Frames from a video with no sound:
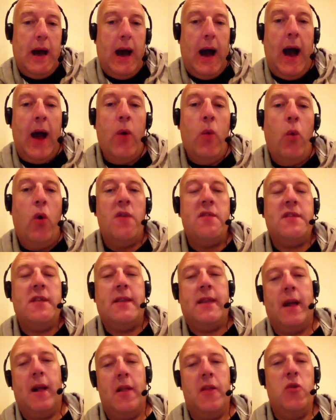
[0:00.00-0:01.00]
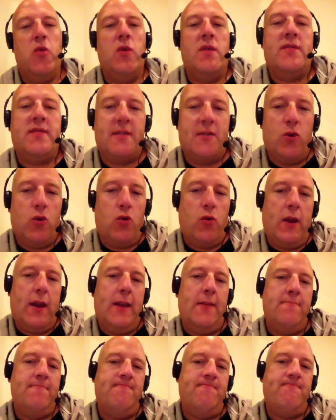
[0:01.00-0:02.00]
I want to tell you a story,
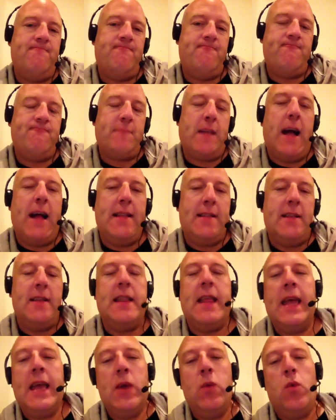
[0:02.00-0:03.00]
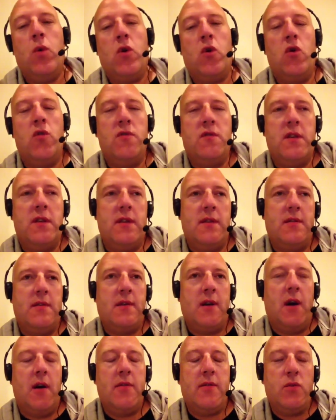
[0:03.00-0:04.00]
and today we're going to
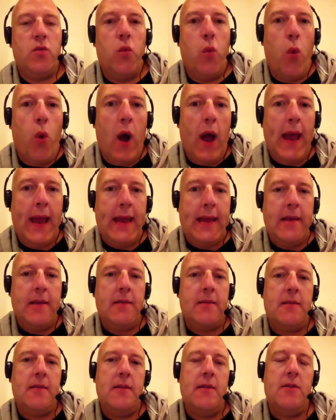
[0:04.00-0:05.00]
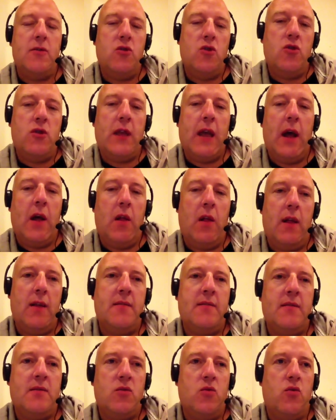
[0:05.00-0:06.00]
discuss ways to tell a
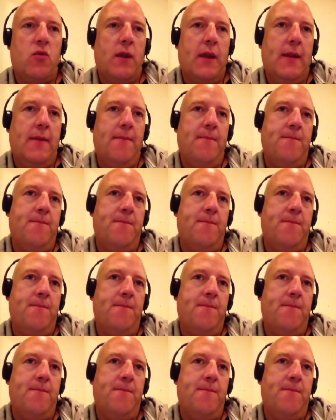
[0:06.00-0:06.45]
story.